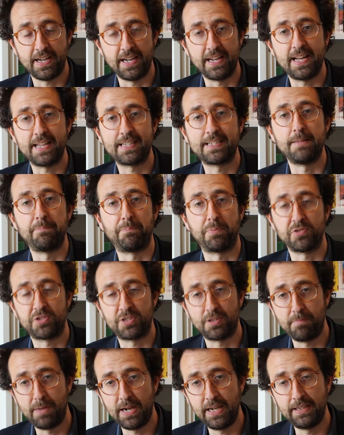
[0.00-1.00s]
and as the
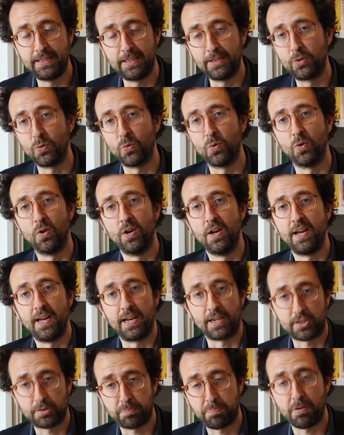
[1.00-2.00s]
possibility to
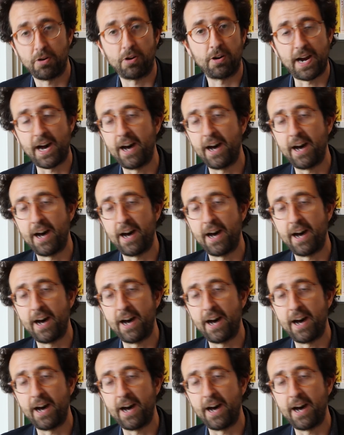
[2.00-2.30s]
explore